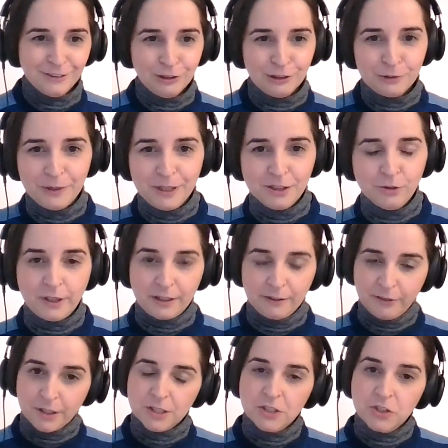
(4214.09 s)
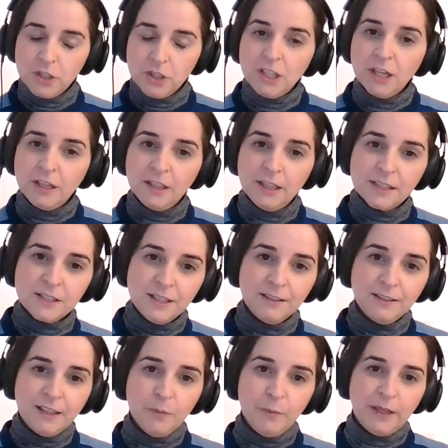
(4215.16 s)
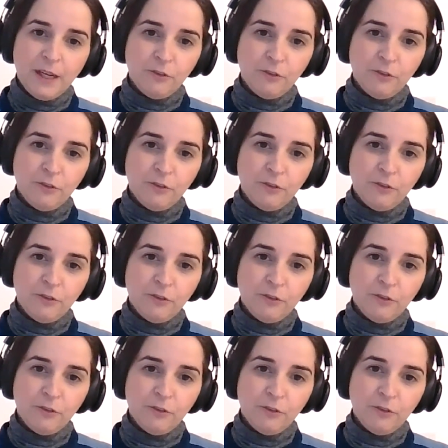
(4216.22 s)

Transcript: it all the way to the reverse engineering, etc.,